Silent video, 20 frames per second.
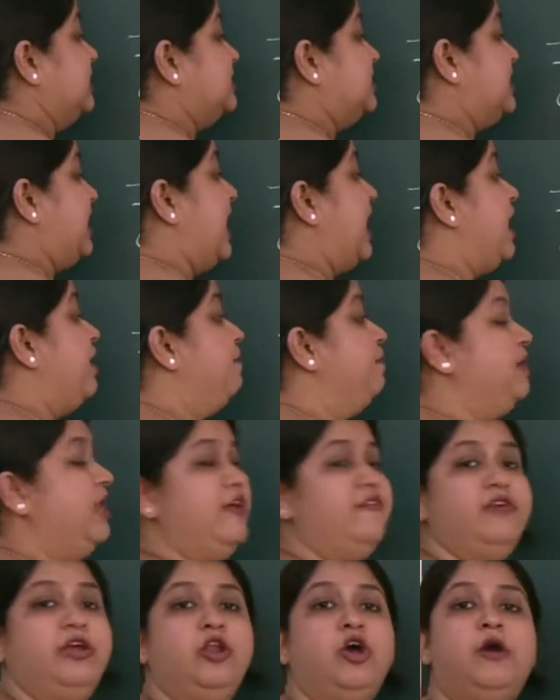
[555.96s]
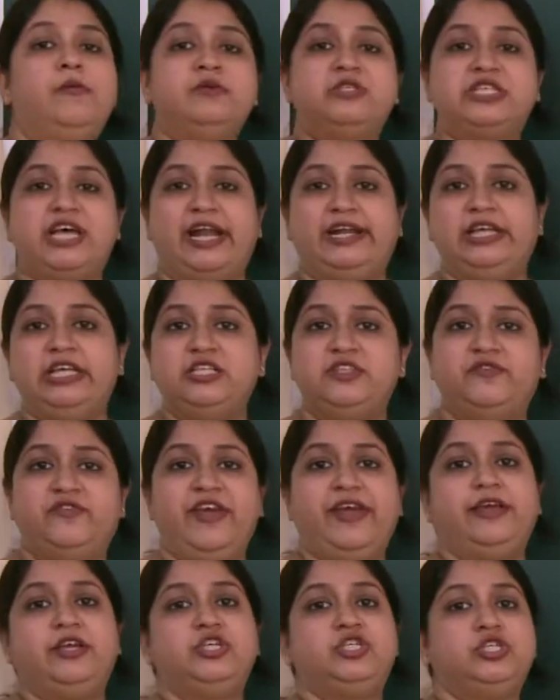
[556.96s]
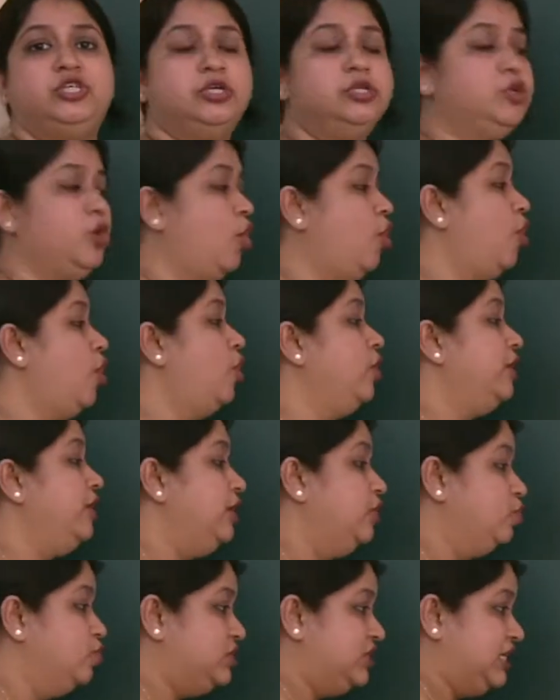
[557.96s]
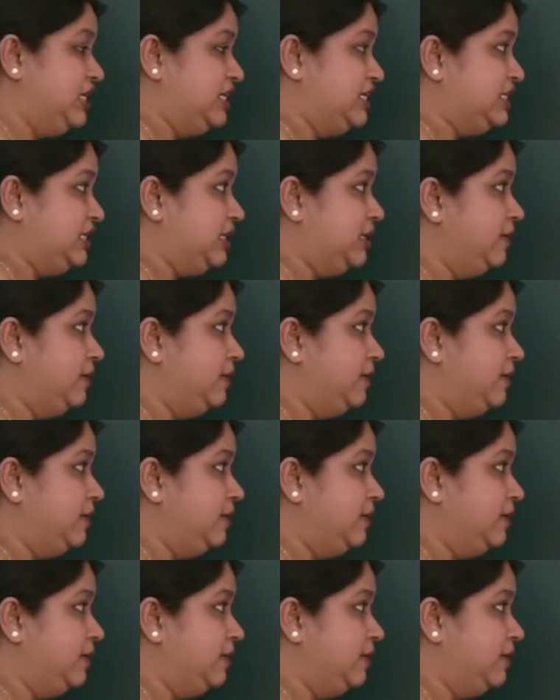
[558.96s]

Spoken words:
Same level of satisfaction or utility.